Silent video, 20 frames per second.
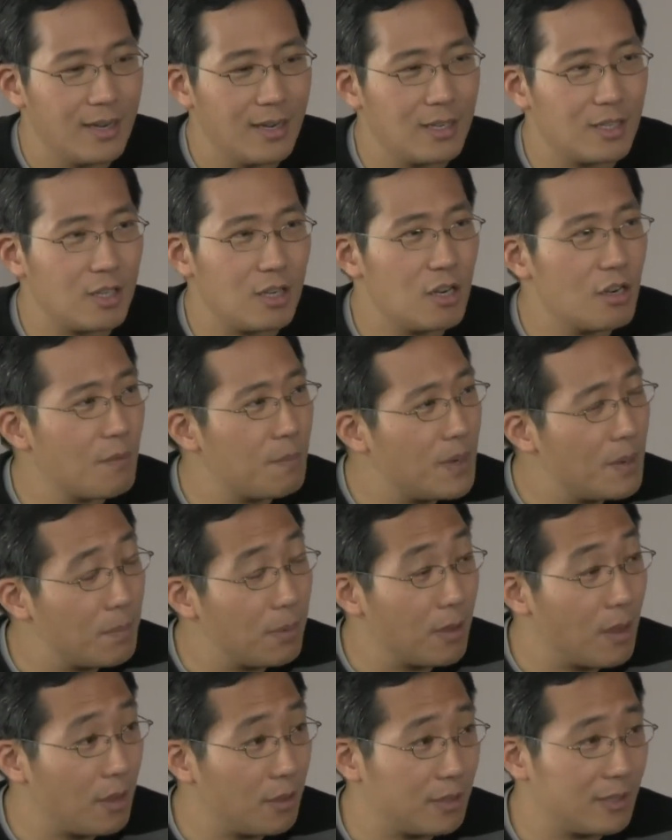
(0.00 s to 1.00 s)
is you hear
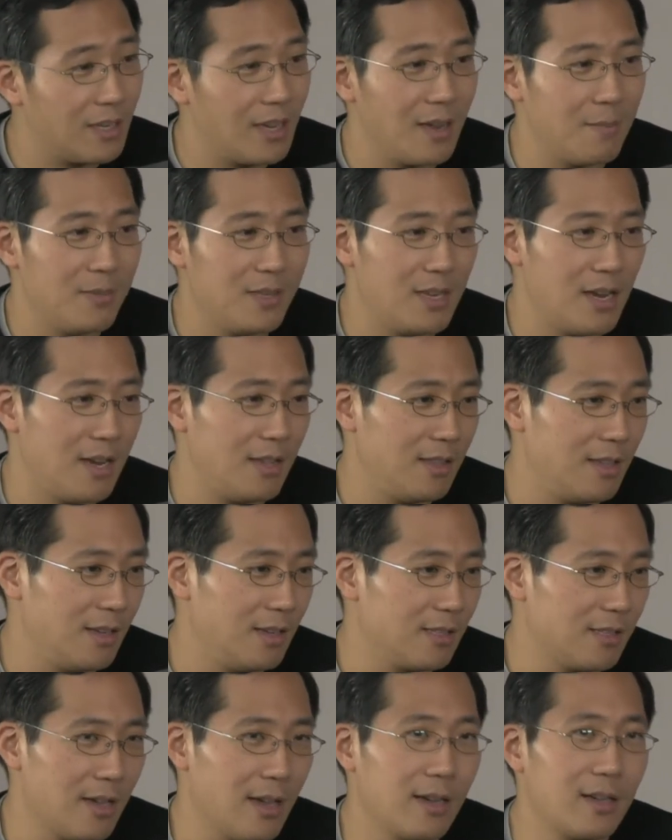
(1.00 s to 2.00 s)
people all the time say
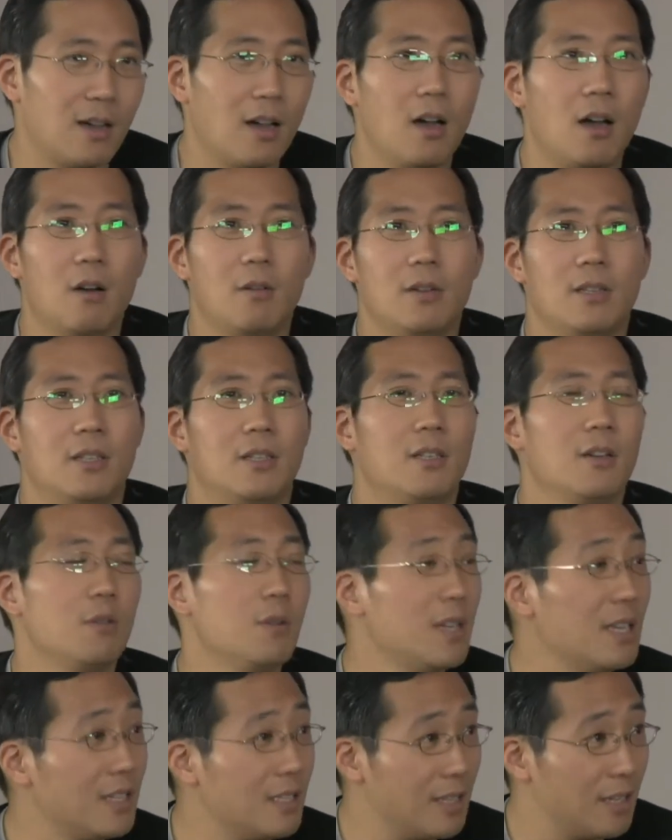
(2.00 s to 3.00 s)
things like, oh, it's so
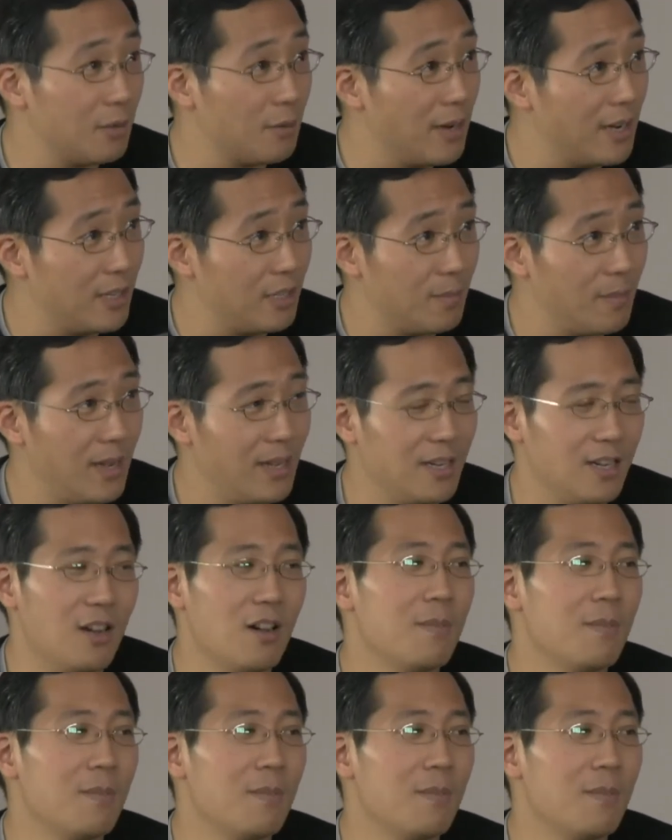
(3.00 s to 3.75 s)
easy to raise money.